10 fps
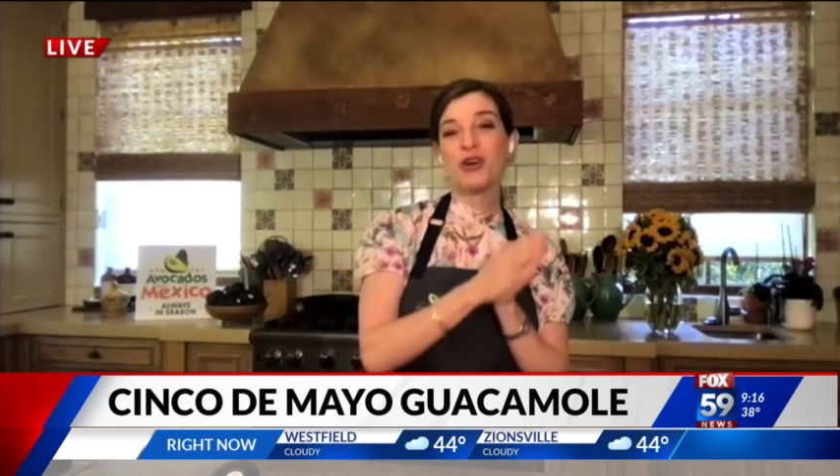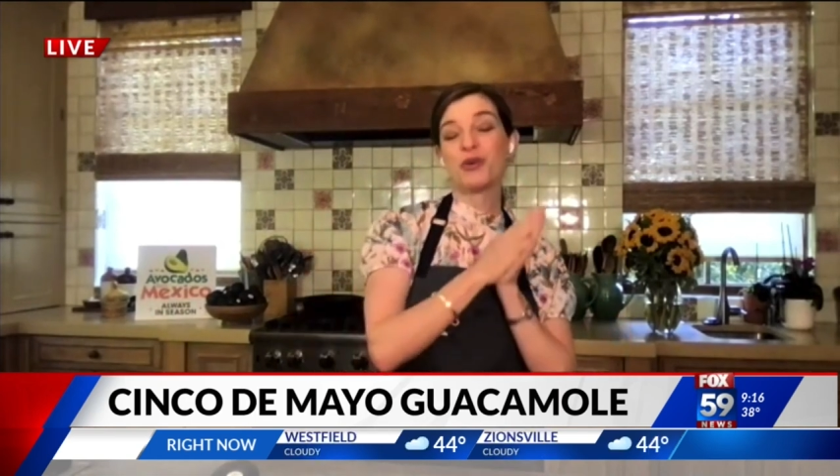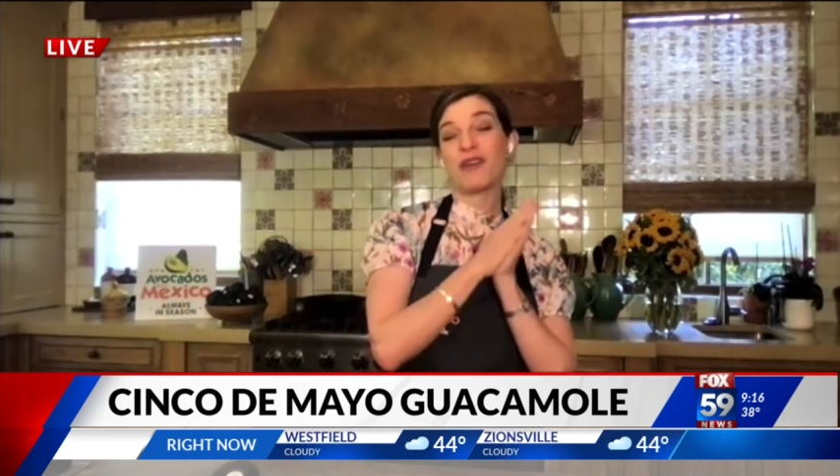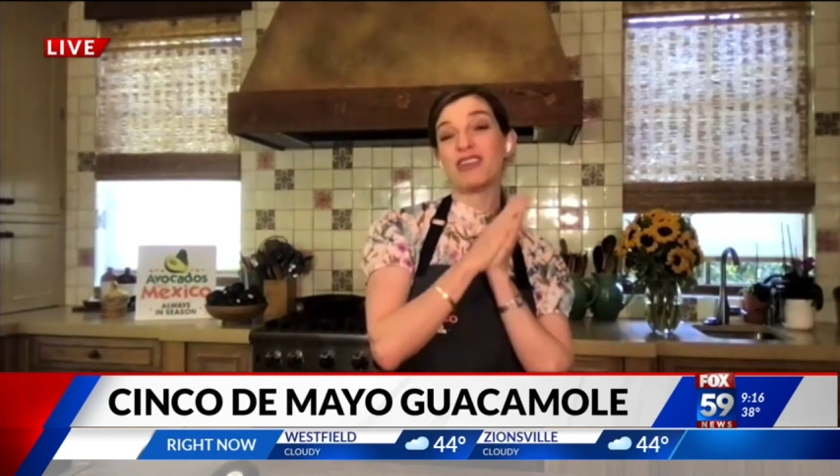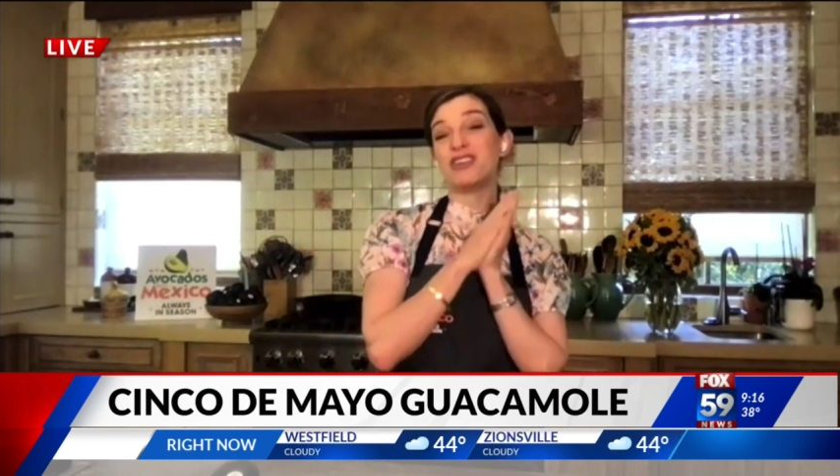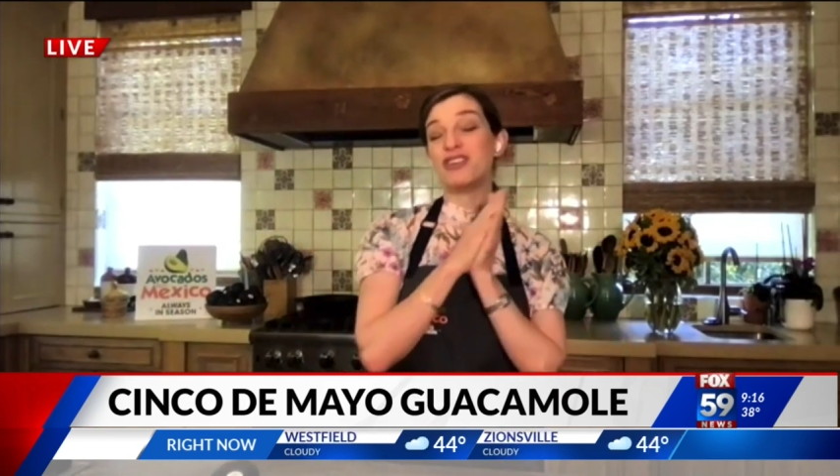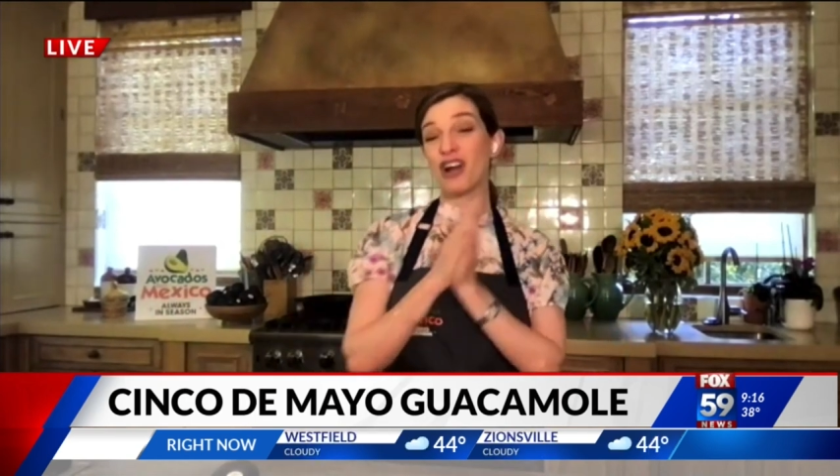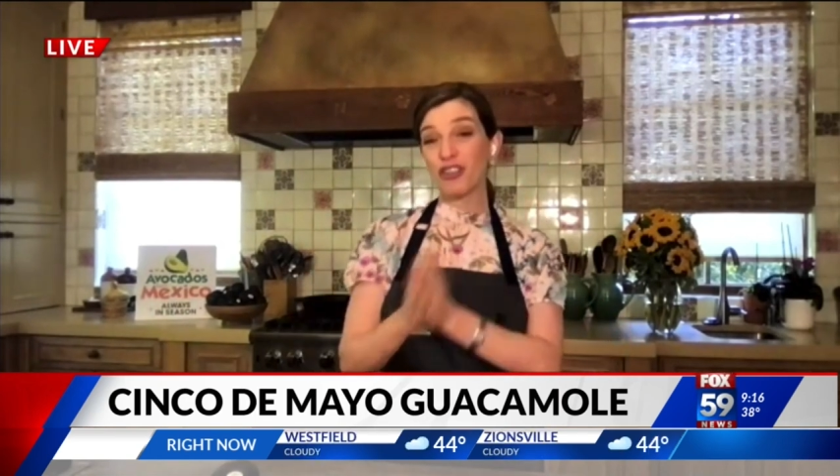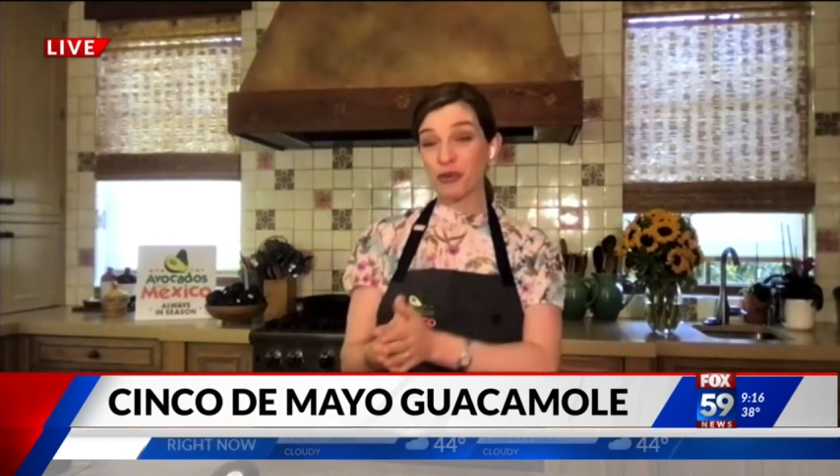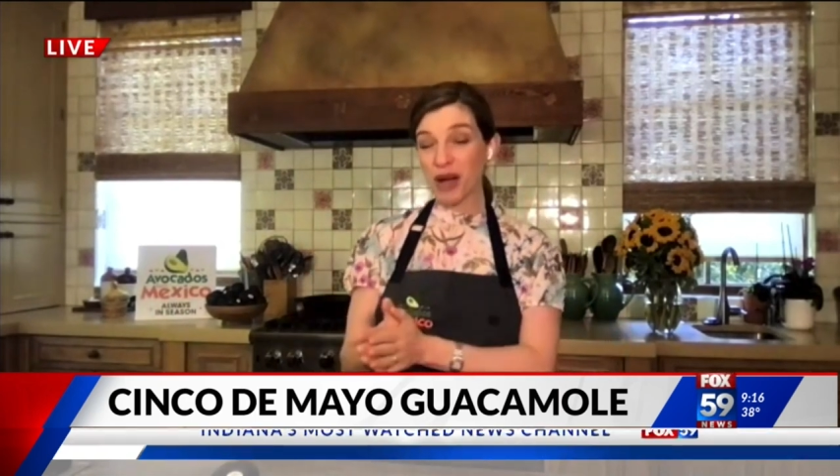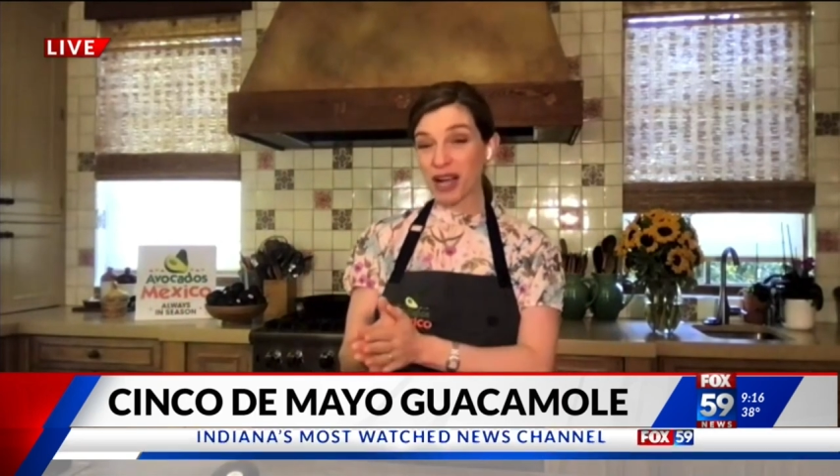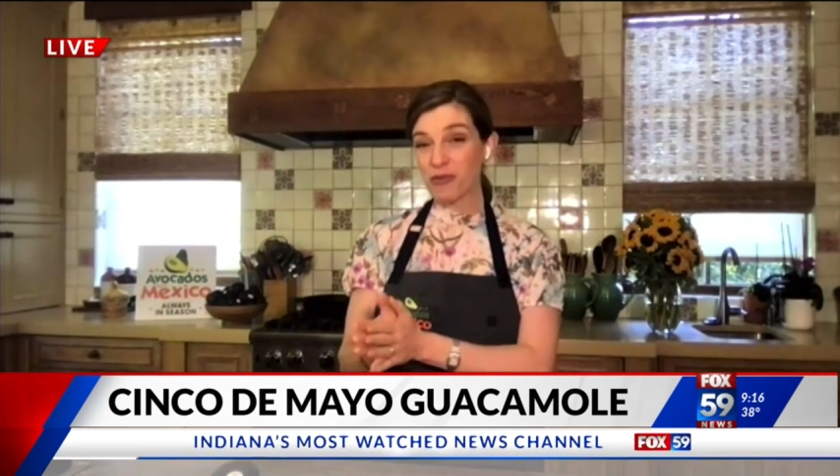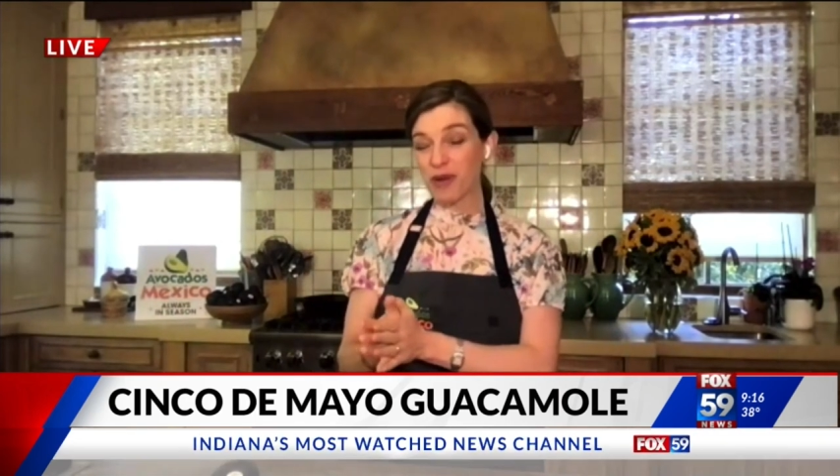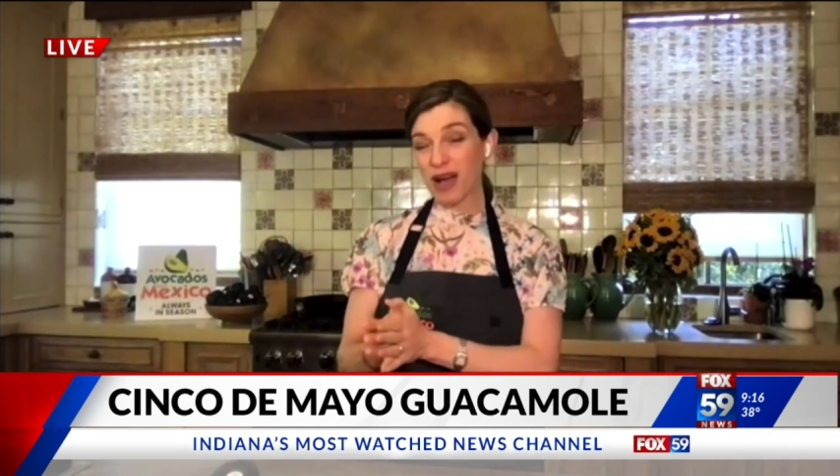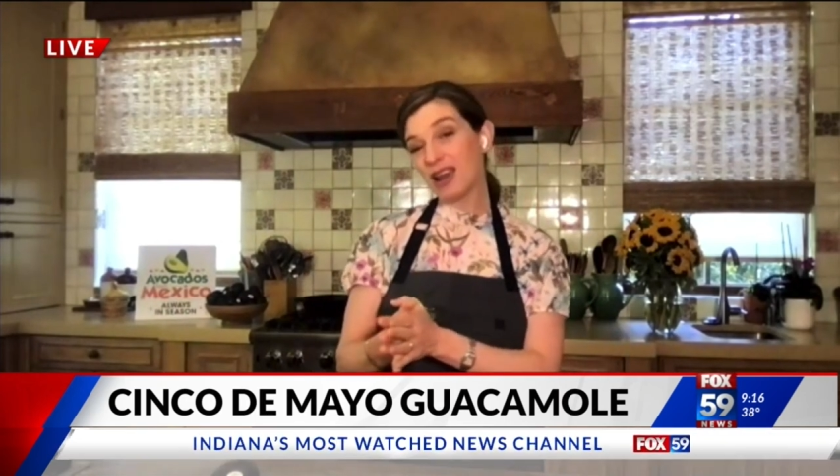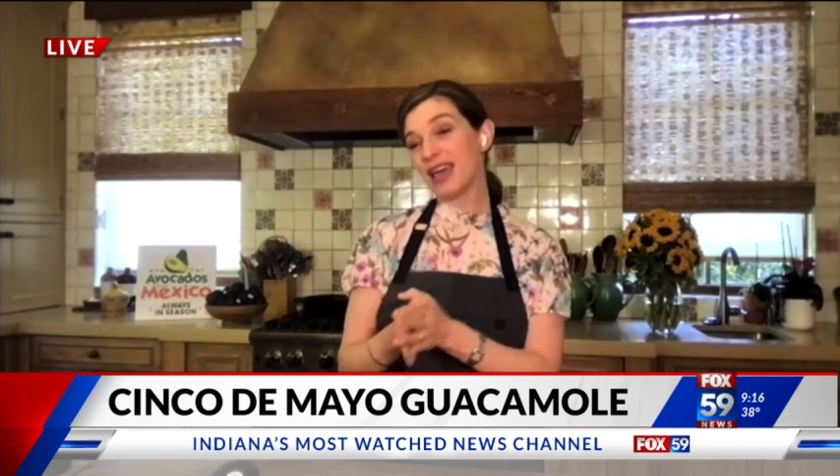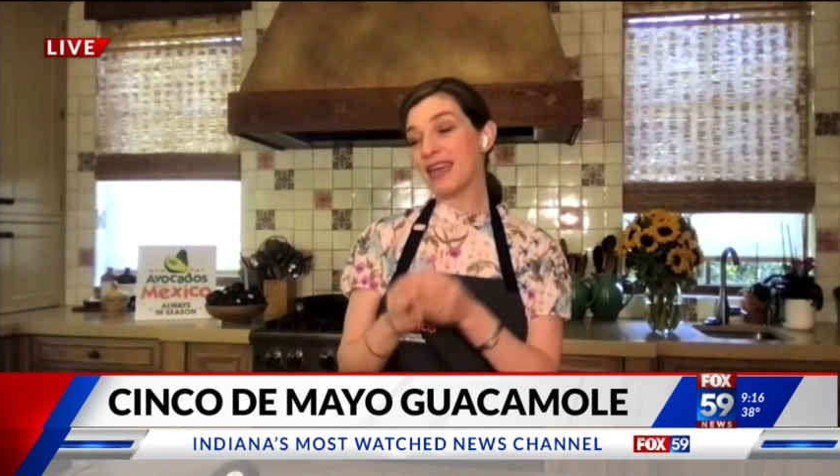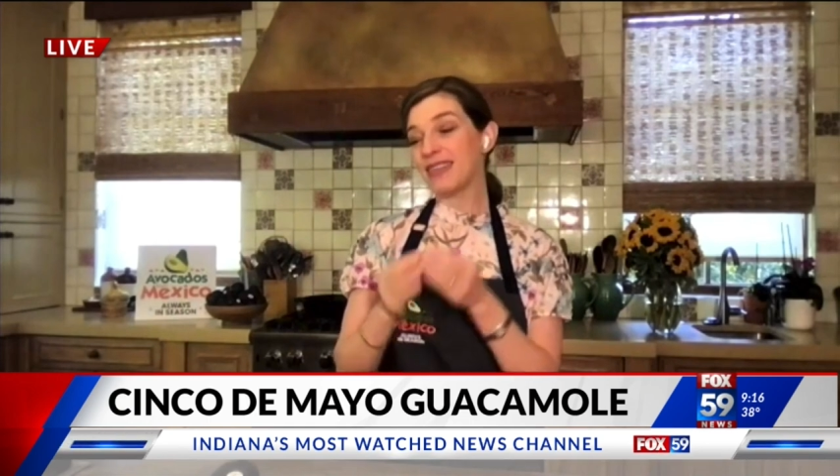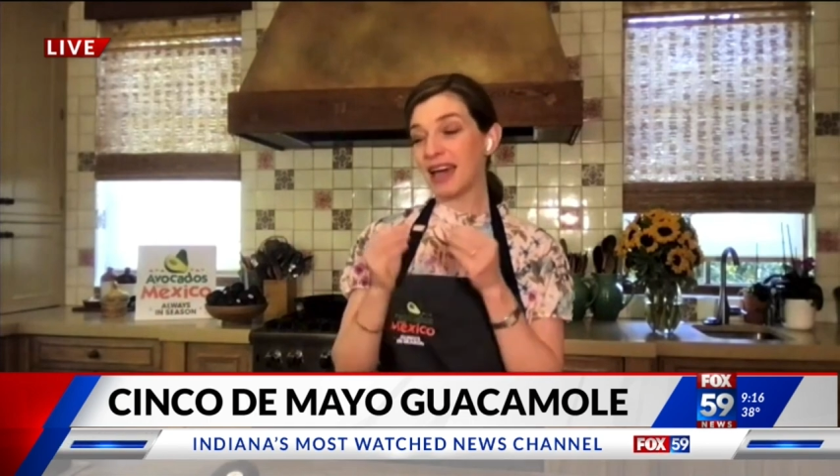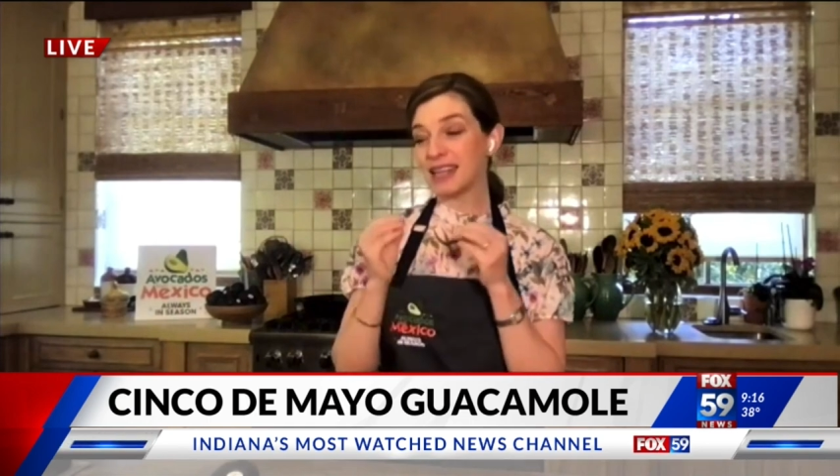We have another
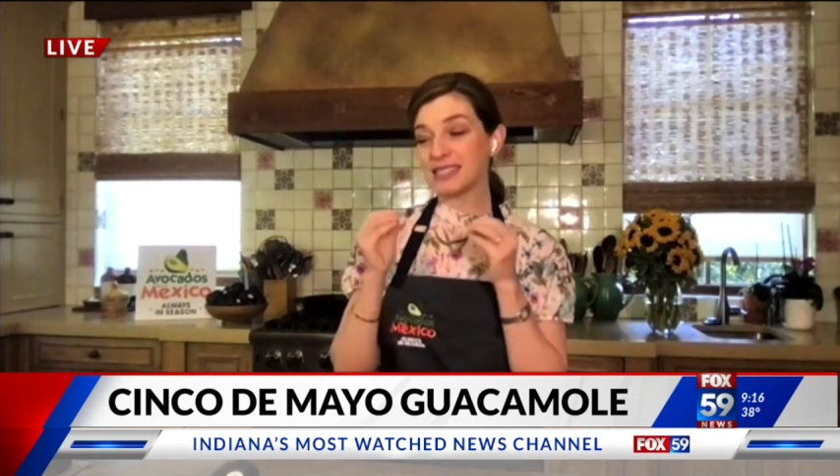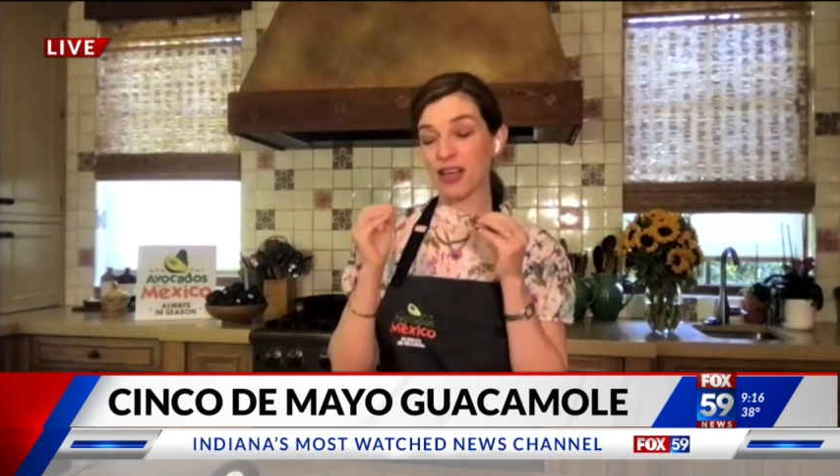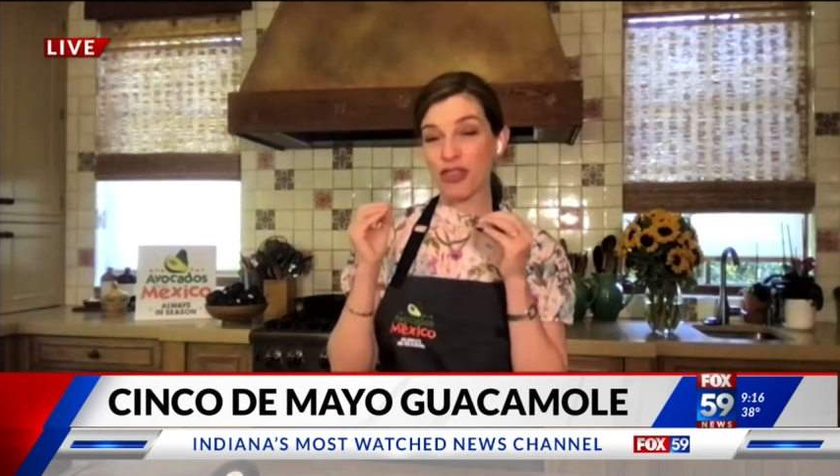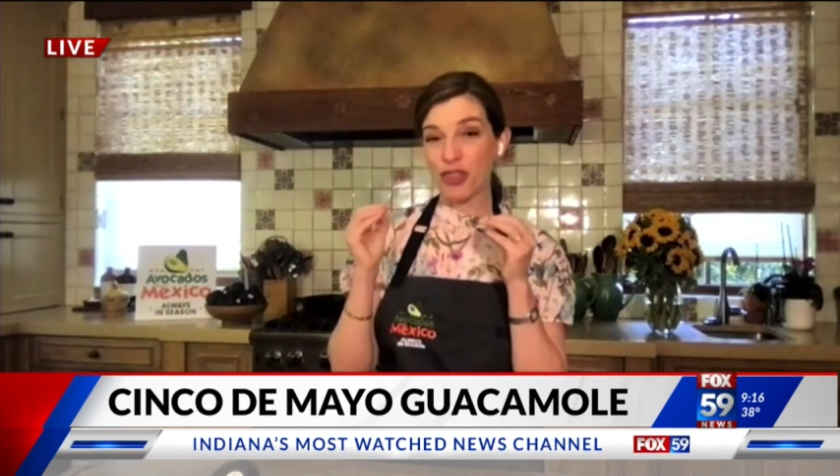guacamole that is a